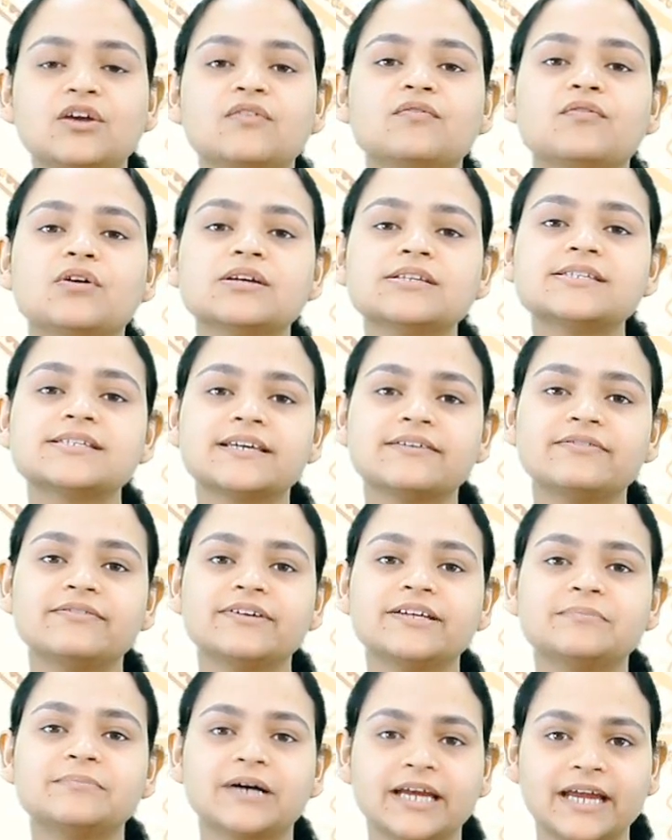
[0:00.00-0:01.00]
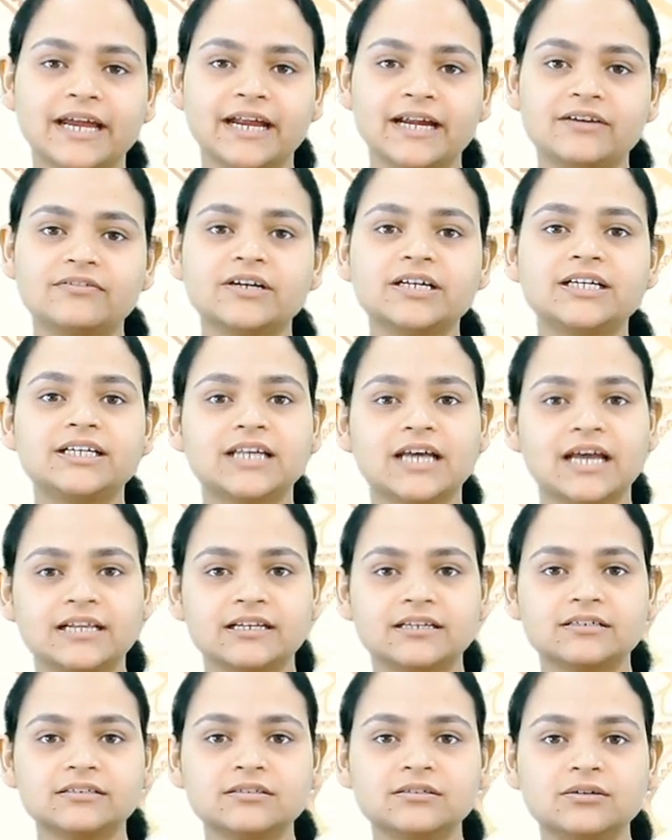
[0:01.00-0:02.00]
was given by Edward
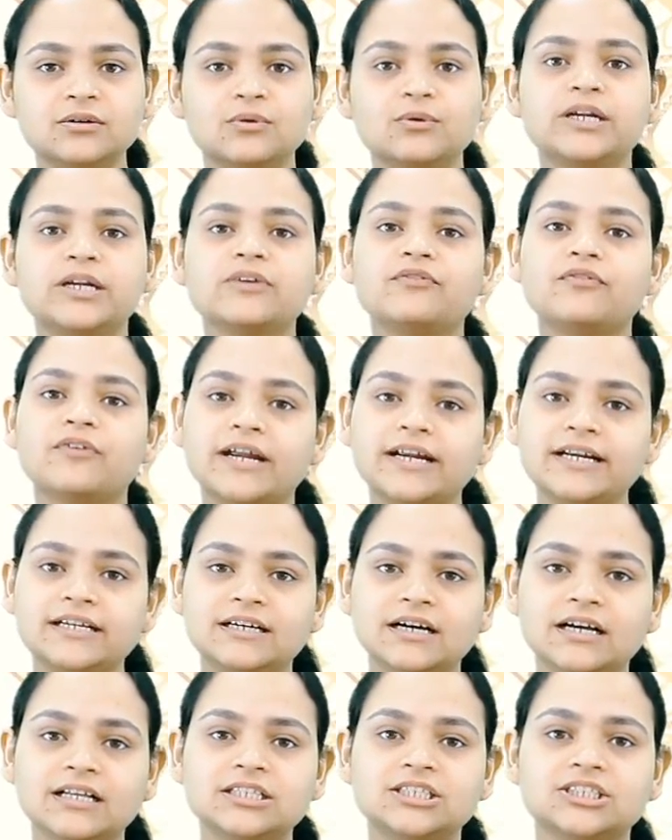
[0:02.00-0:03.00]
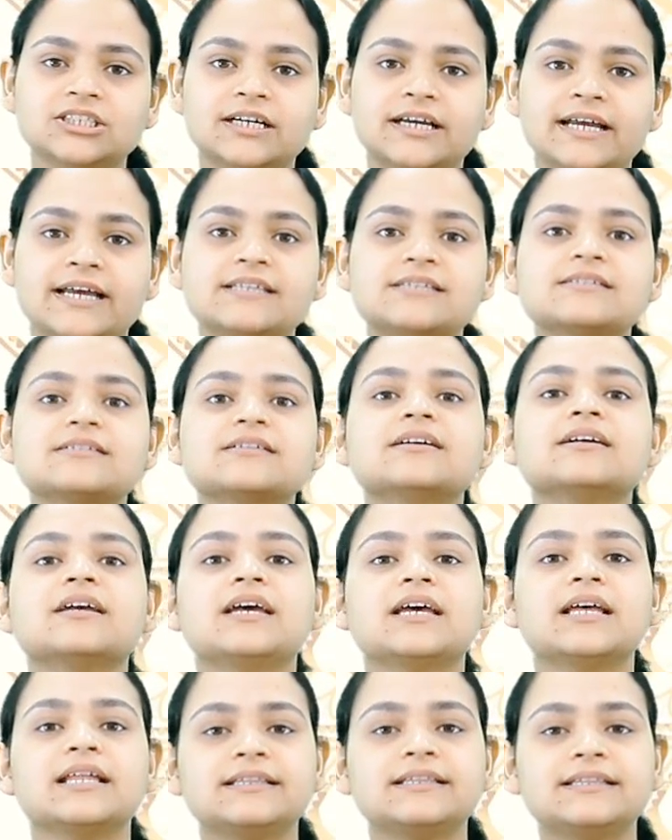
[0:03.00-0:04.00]
Tyler, who defined culture as
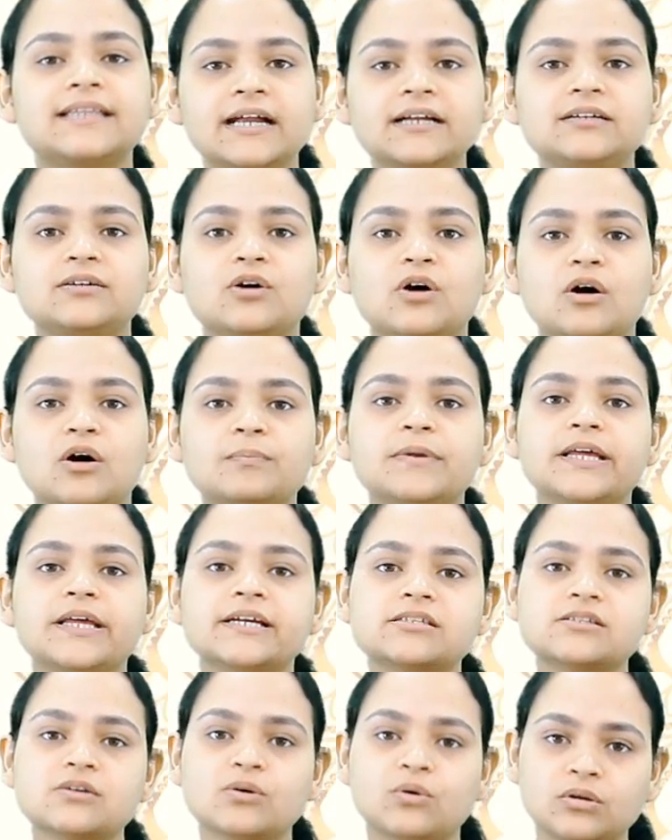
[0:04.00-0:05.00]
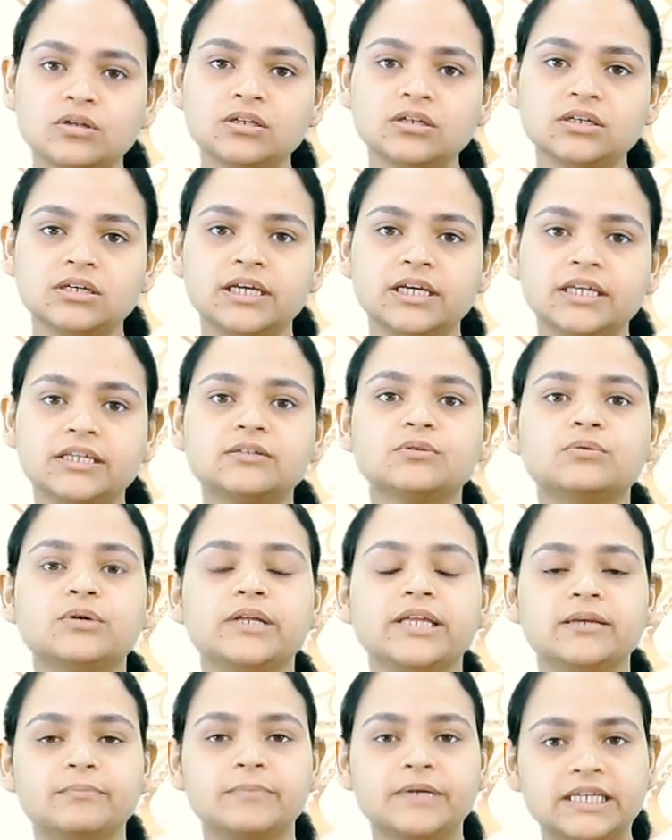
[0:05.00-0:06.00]
that complex whole
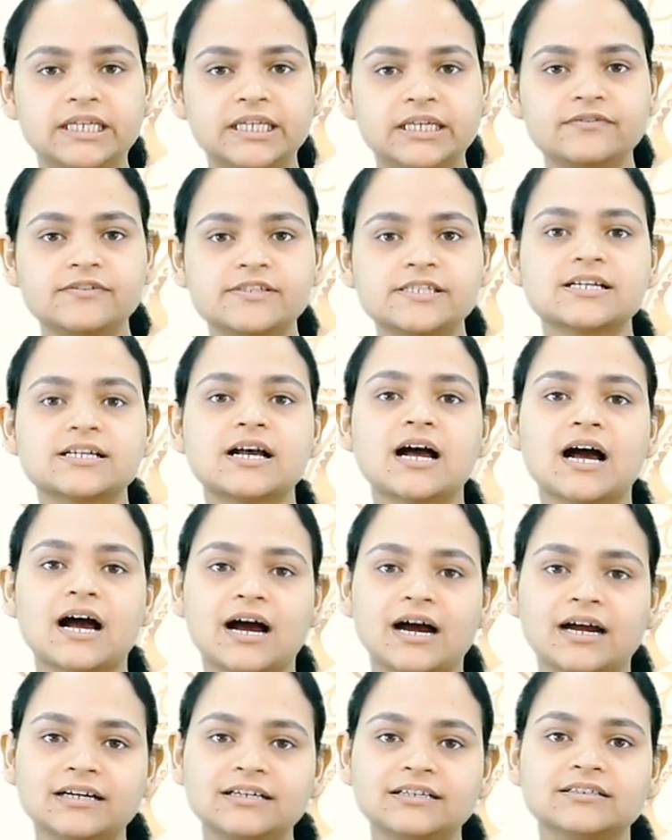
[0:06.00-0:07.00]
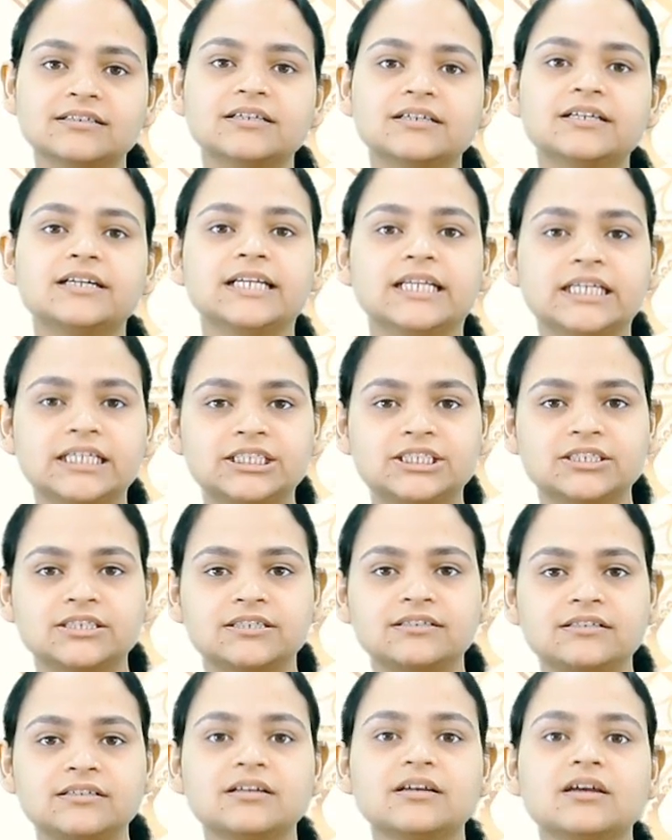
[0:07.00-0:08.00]
including beliefs, art,
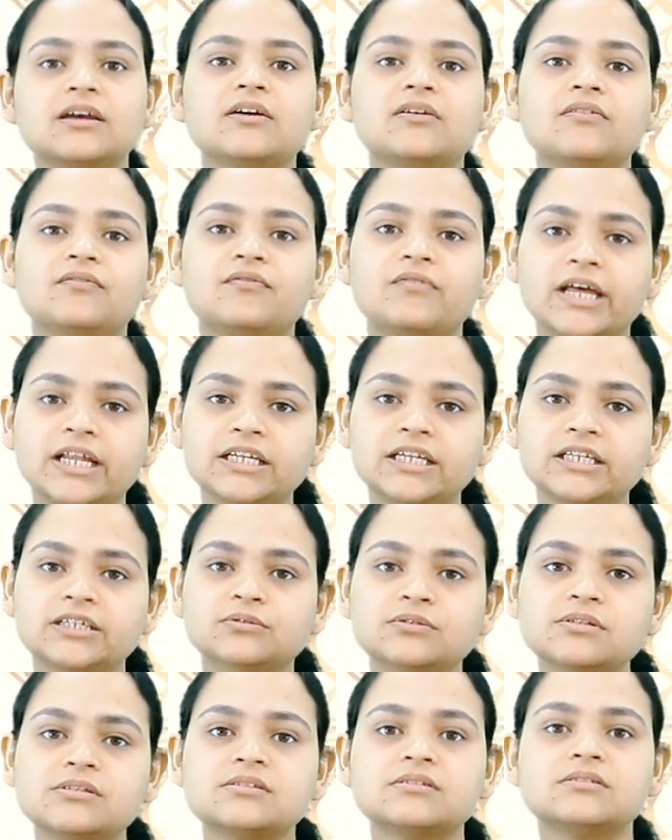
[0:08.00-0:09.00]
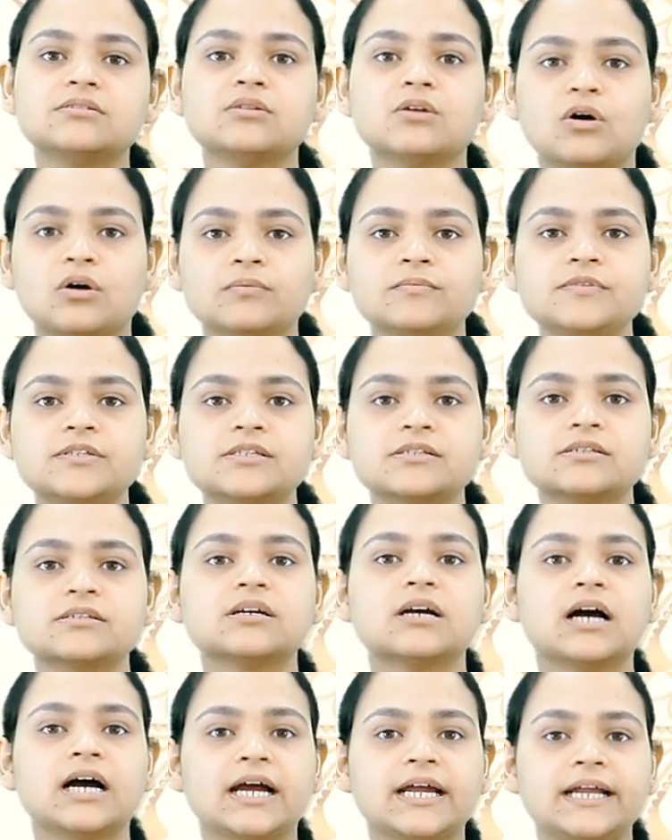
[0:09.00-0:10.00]
religion, values, norms,
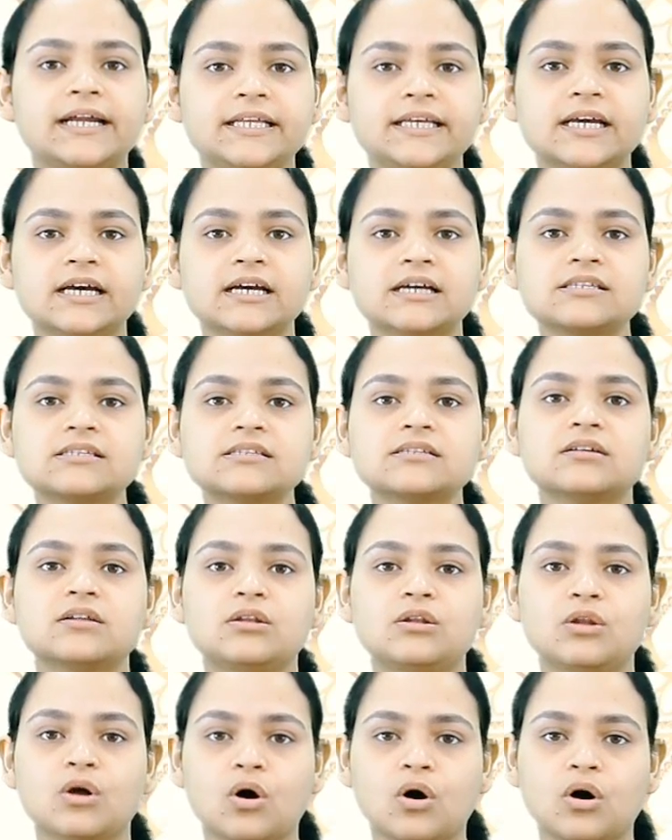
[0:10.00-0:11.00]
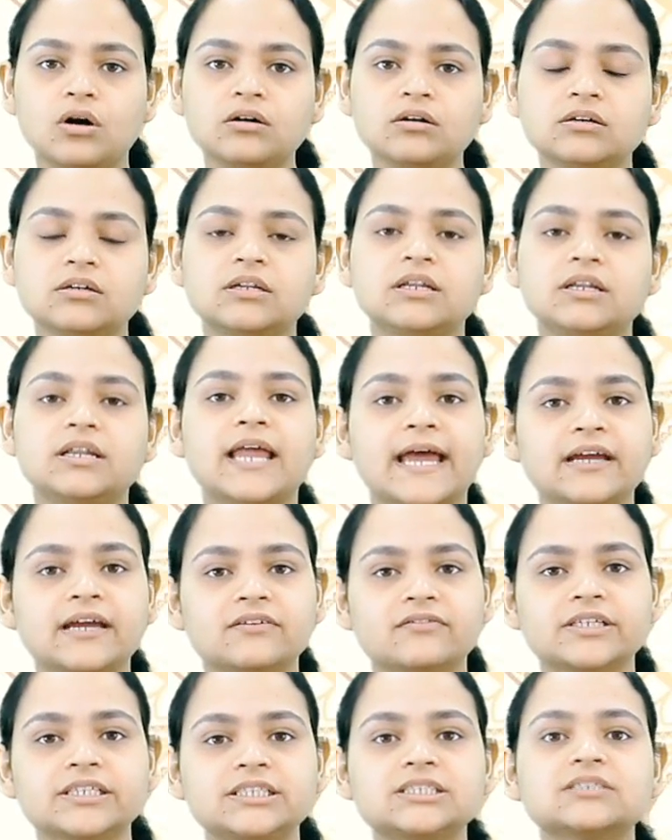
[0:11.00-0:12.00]
ideas, law,
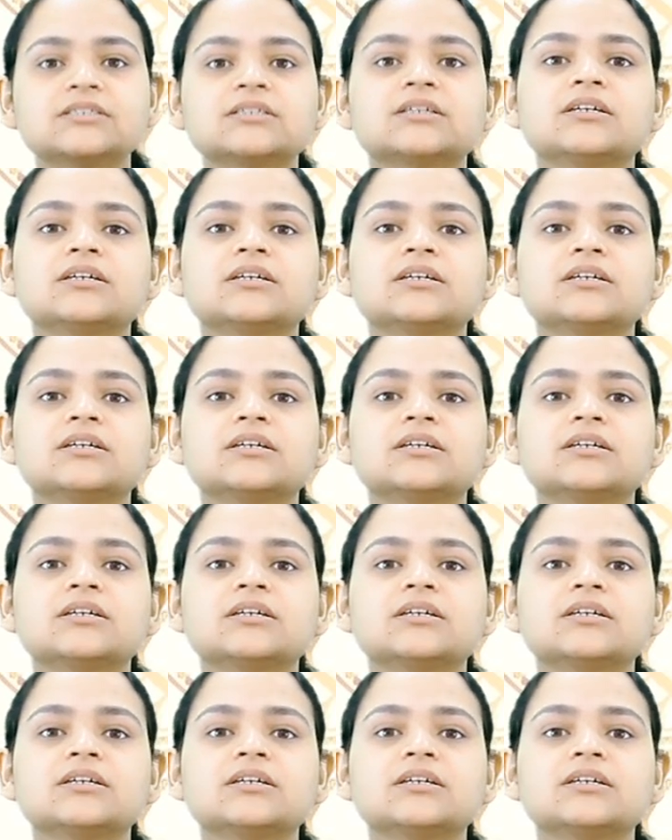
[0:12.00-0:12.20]
language,